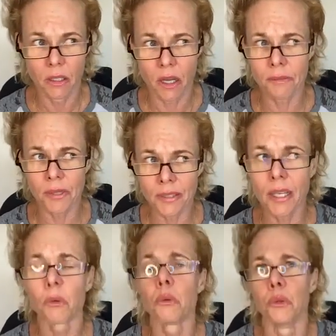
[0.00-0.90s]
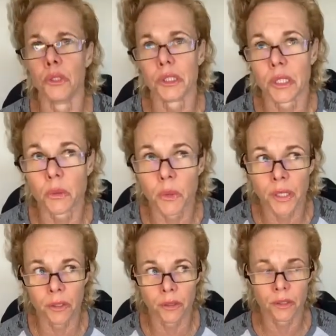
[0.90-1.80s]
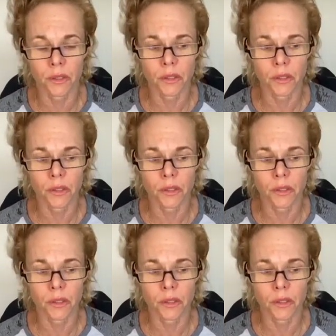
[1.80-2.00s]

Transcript: I find that really weird.